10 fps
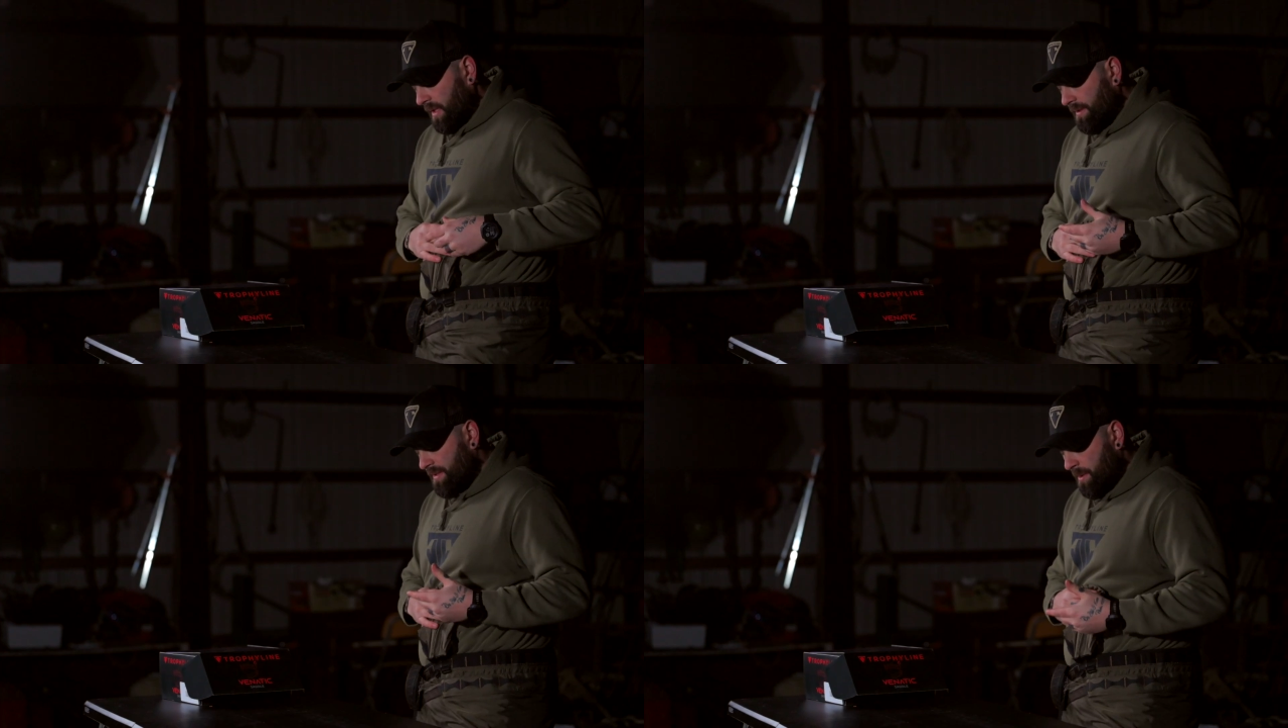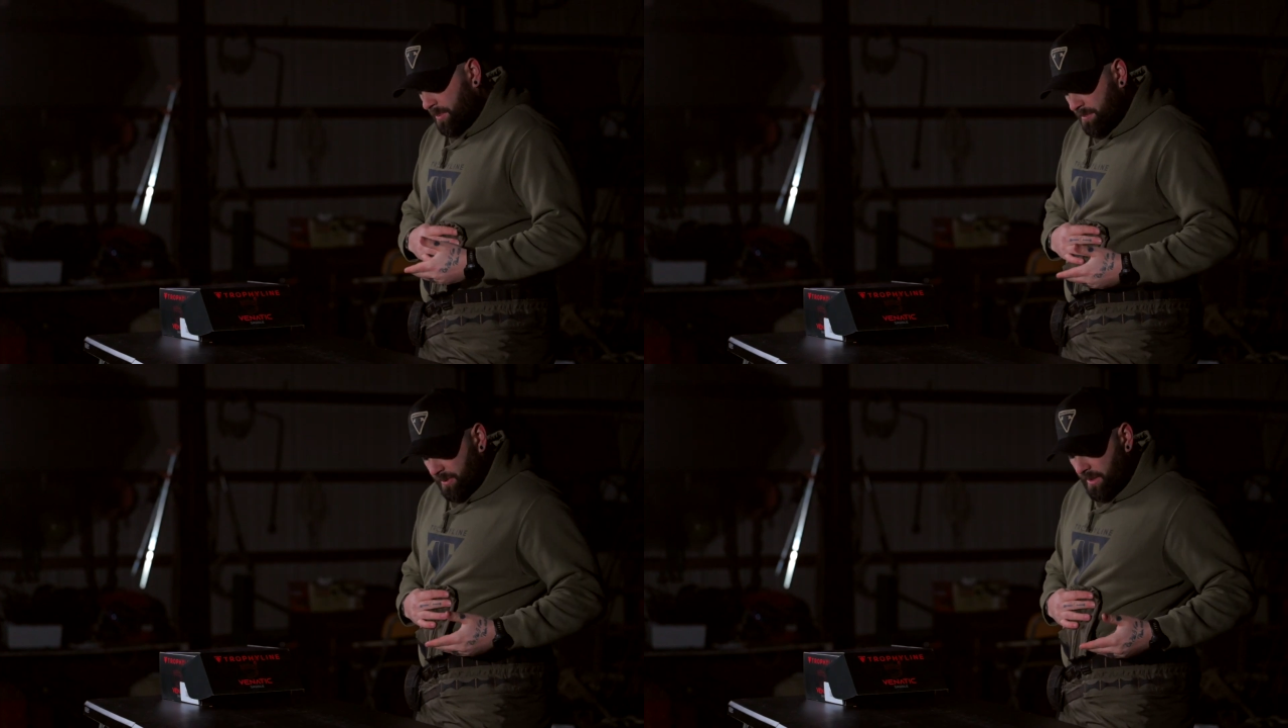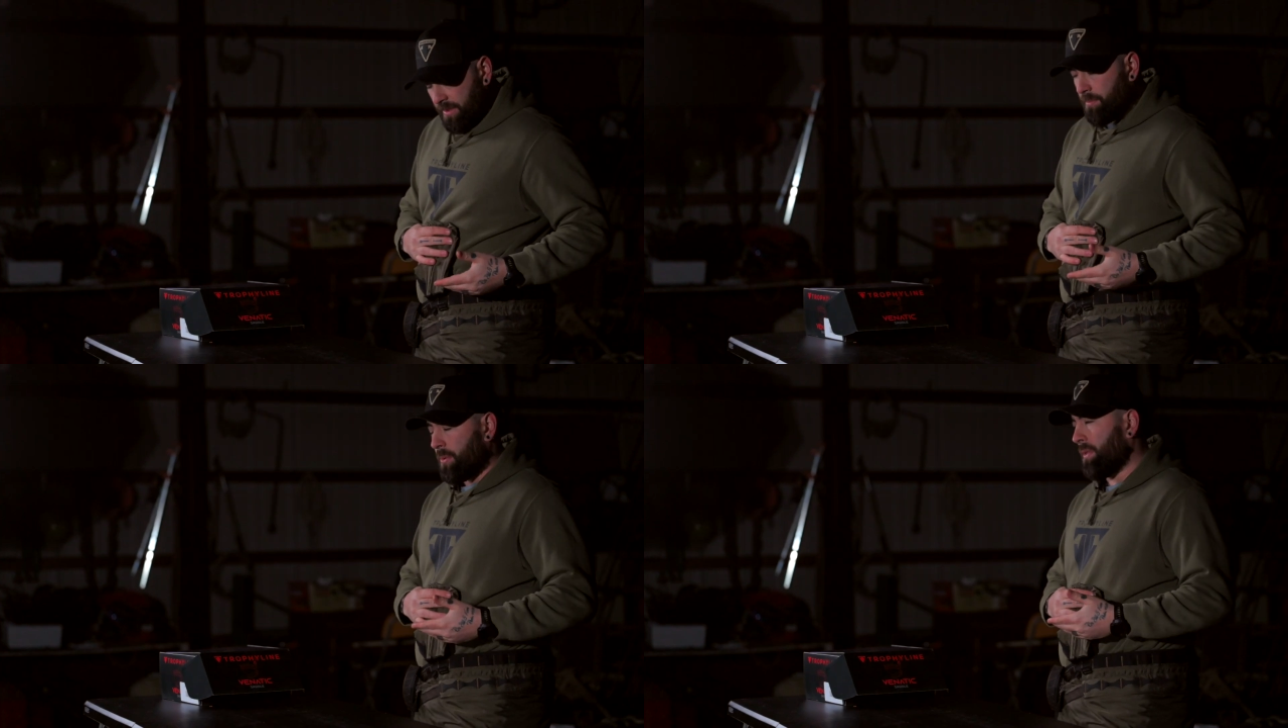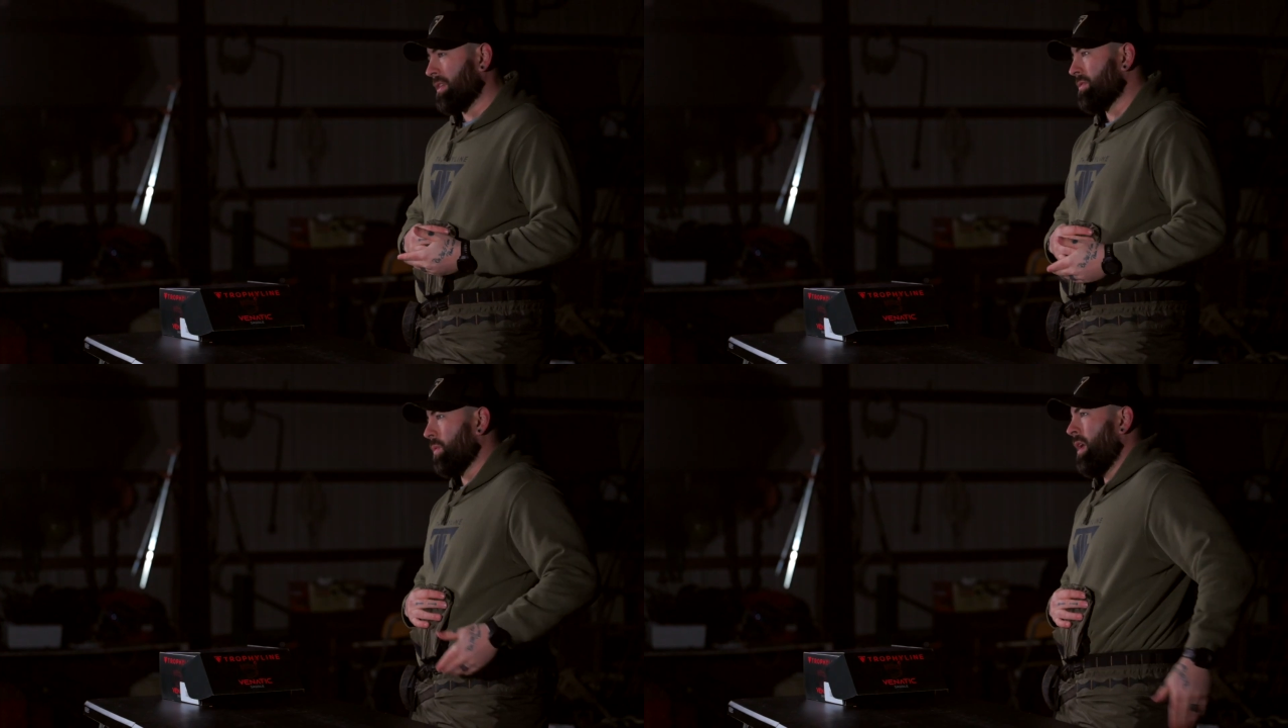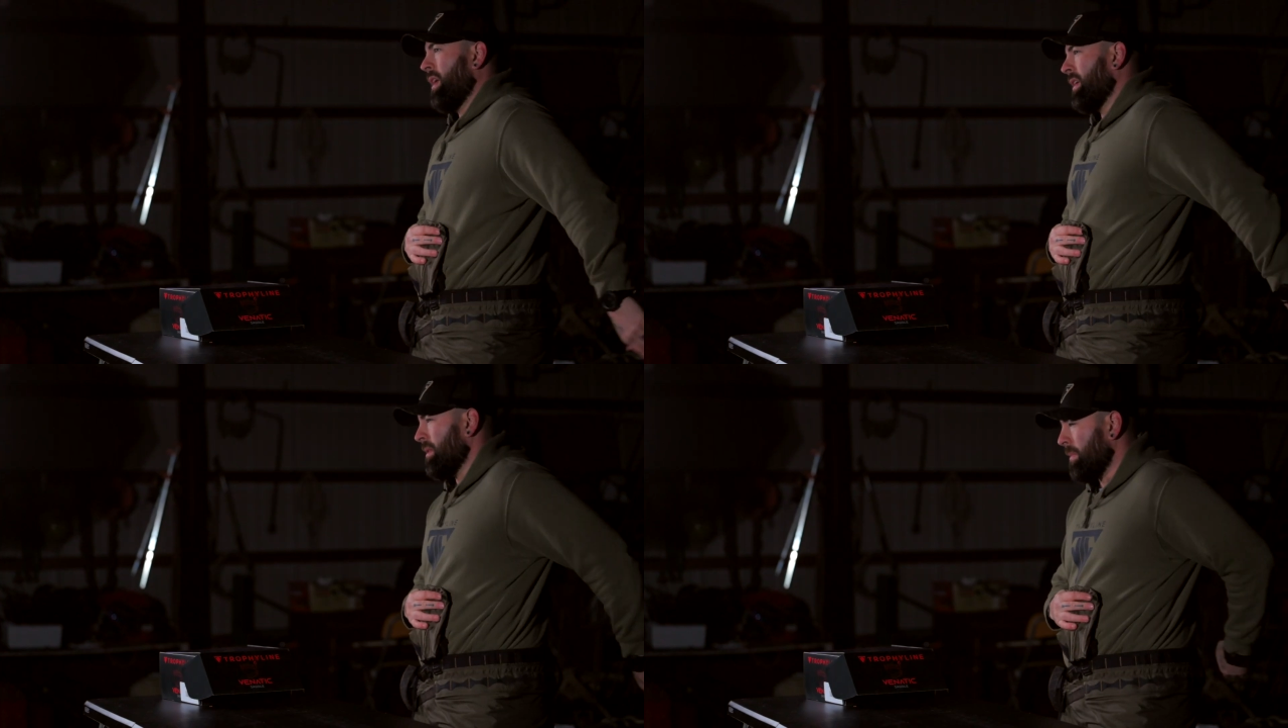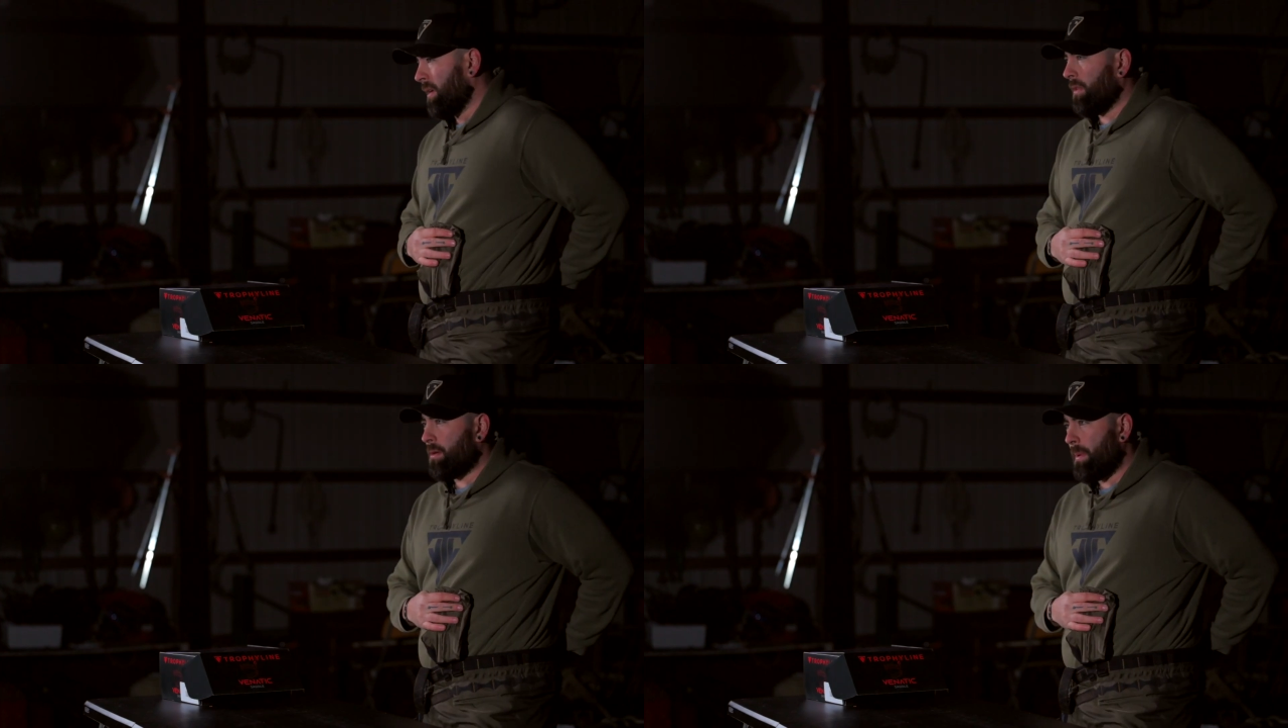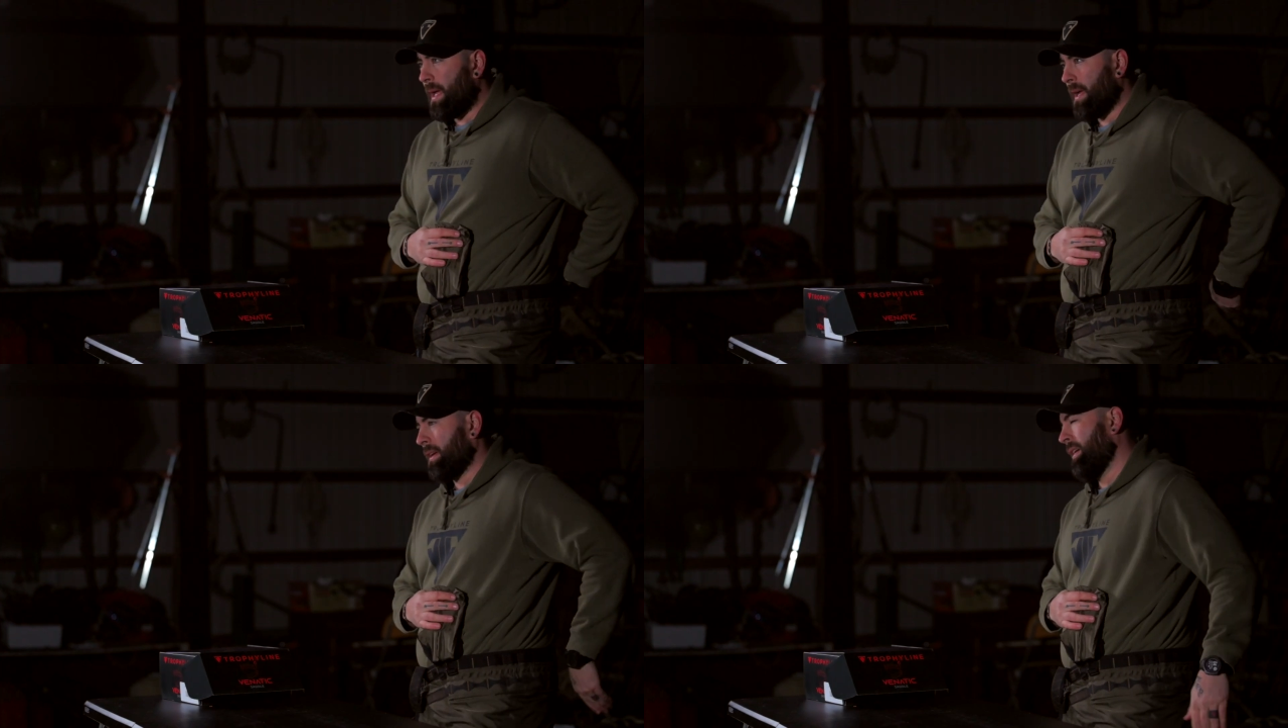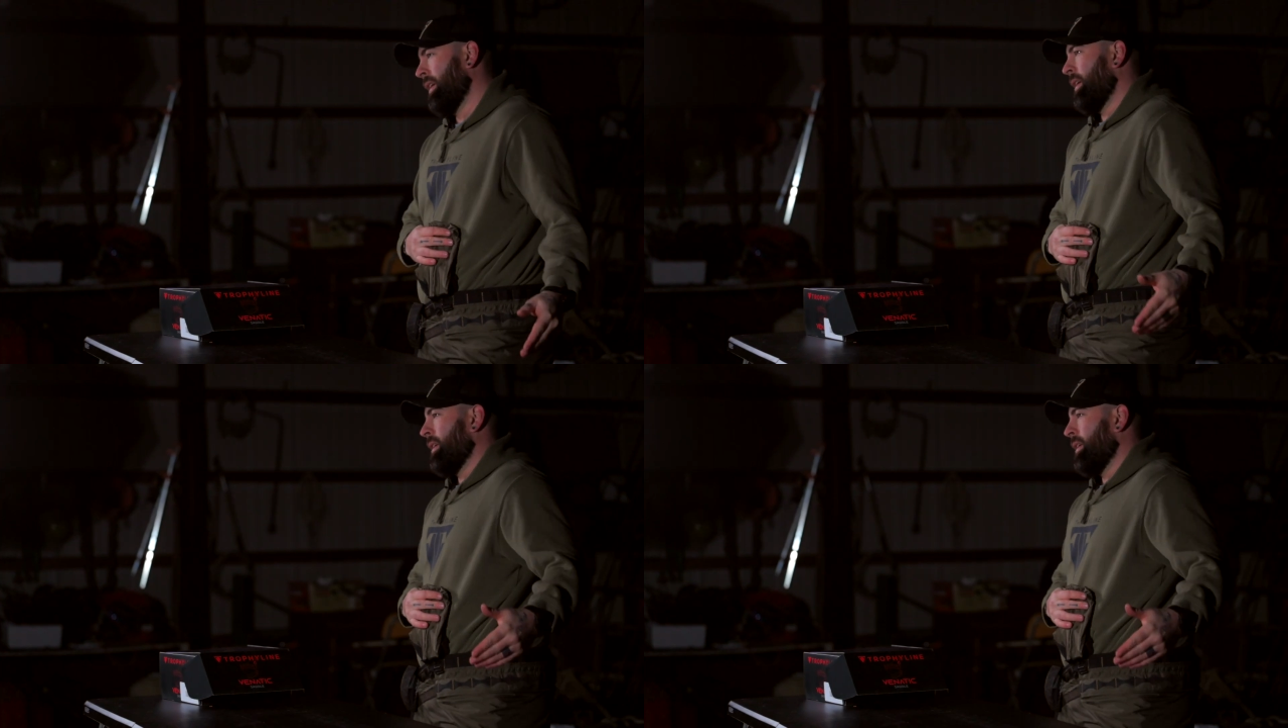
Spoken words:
And some people like to put this in the middle of their back,